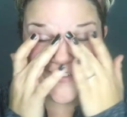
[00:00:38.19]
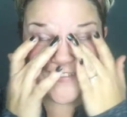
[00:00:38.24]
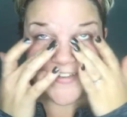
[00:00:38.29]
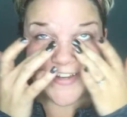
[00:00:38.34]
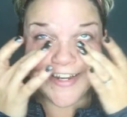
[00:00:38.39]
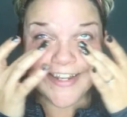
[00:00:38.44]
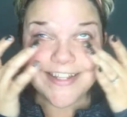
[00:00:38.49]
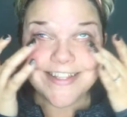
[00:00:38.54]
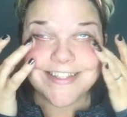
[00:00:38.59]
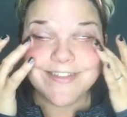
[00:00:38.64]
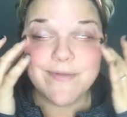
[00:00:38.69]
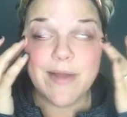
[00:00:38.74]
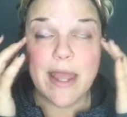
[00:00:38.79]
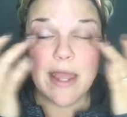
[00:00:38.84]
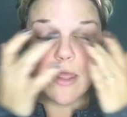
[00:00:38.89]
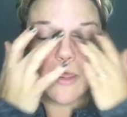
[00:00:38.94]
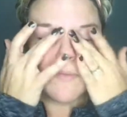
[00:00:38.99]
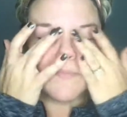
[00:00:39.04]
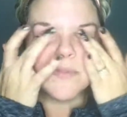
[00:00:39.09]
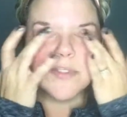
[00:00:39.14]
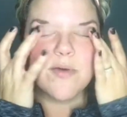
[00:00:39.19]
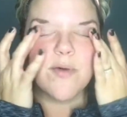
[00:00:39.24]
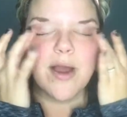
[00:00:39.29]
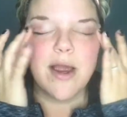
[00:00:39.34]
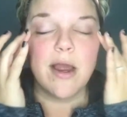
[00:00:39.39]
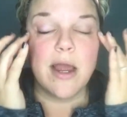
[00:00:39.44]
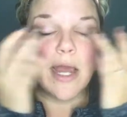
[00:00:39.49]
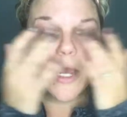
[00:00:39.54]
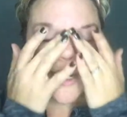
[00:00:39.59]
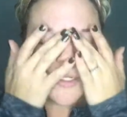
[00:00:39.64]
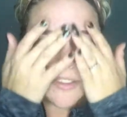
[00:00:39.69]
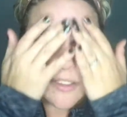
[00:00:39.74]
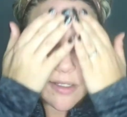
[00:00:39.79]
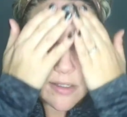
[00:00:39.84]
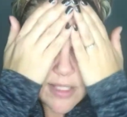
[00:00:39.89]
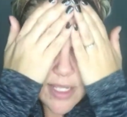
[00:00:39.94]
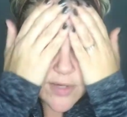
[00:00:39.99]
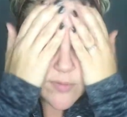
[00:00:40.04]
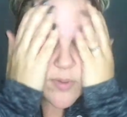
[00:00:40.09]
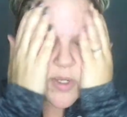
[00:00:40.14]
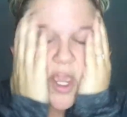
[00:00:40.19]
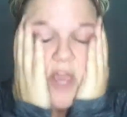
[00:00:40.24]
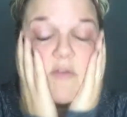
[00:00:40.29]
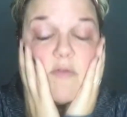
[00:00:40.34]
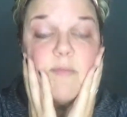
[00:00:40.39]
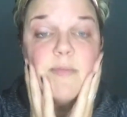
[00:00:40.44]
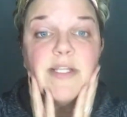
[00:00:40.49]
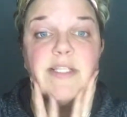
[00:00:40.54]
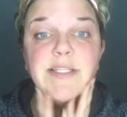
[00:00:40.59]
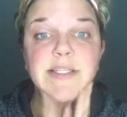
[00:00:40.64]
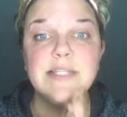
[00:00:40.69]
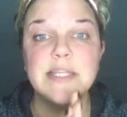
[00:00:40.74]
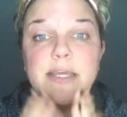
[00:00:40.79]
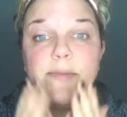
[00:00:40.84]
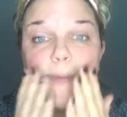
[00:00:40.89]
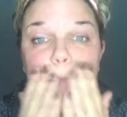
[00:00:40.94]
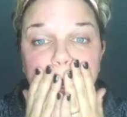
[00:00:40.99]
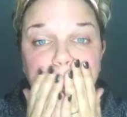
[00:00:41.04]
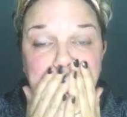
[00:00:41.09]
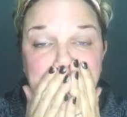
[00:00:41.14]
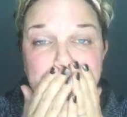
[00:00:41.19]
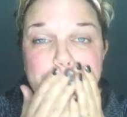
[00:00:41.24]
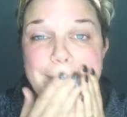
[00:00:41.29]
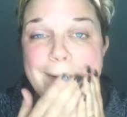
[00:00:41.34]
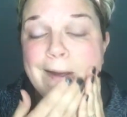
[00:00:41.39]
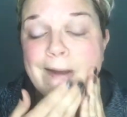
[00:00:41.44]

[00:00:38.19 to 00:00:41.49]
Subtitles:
We need some help so our eyes look like we haven't been sleeping.